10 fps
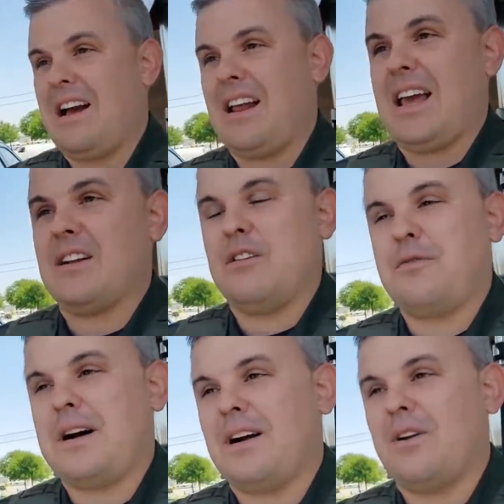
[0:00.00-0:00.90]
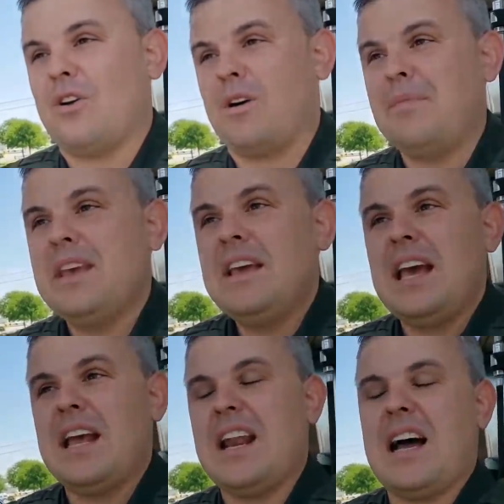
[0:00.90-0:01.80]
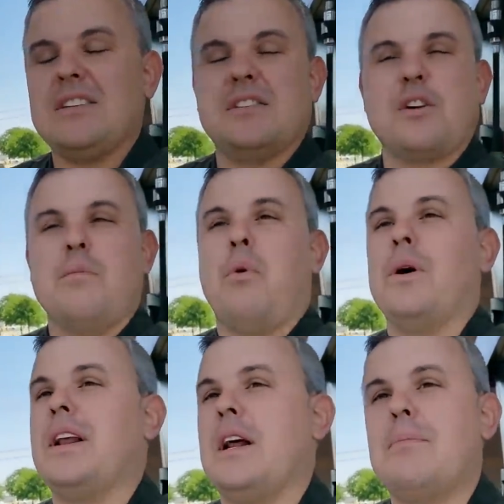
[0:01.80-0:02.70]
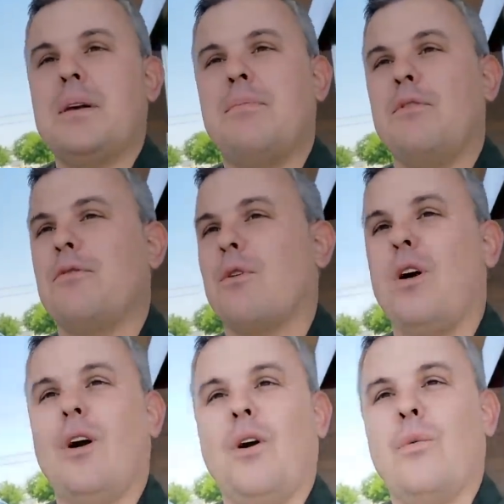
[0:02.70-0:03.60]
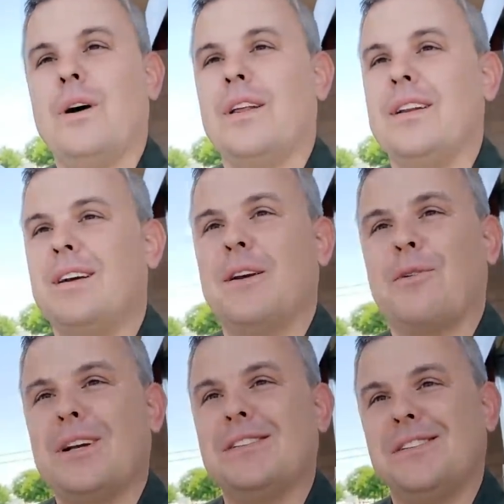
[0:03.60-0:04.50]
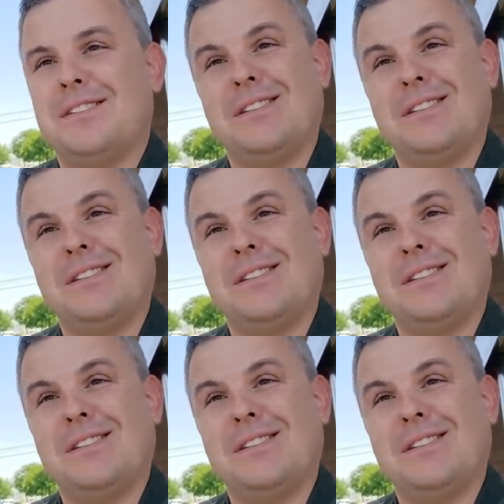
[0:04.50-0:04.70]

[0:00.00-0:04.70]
handle a firearm, and not just go pointing at people for all willy-nilly reasons.